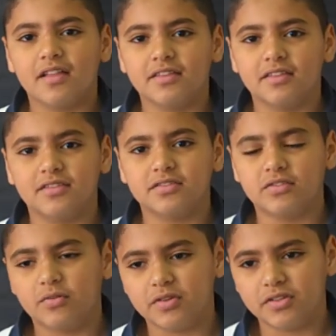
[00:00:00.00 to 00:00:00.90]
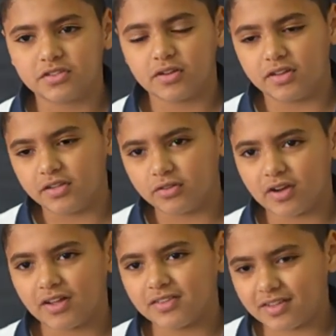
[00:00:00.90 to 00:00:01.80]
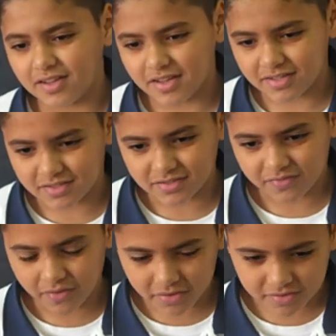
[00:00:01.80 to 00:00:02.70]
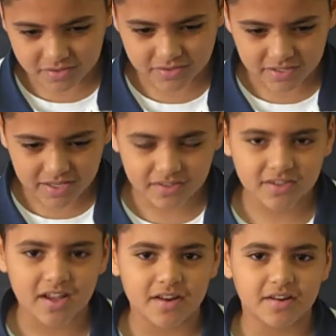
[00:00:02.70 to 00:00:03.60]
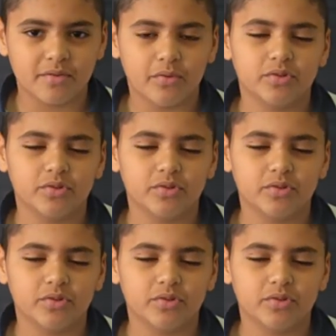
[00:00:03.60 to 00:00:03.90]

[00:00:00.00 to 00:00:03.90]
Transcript: and so he he took out his father's letter and